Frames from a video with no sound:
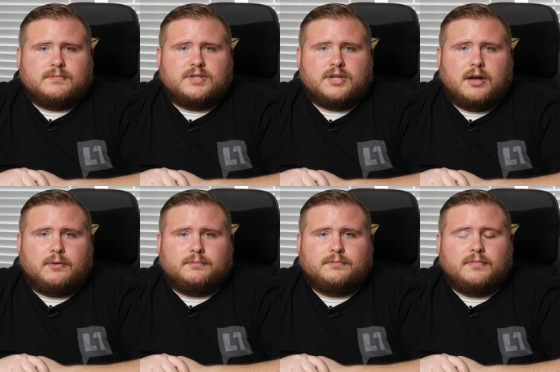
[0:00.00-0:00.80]

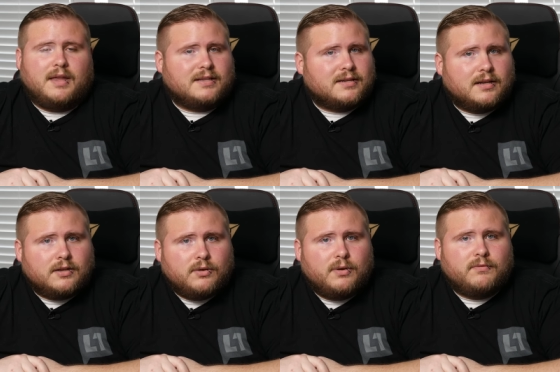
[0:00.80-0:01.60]
So that's going to
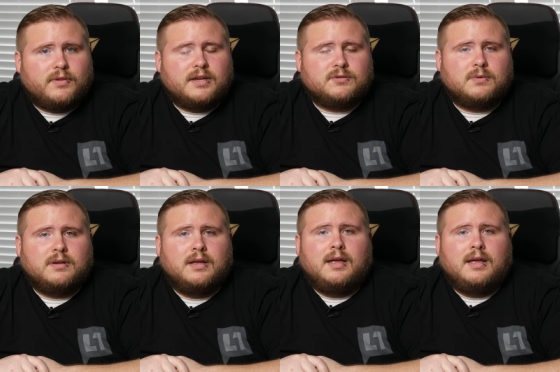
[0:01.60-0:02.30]
do it for this one.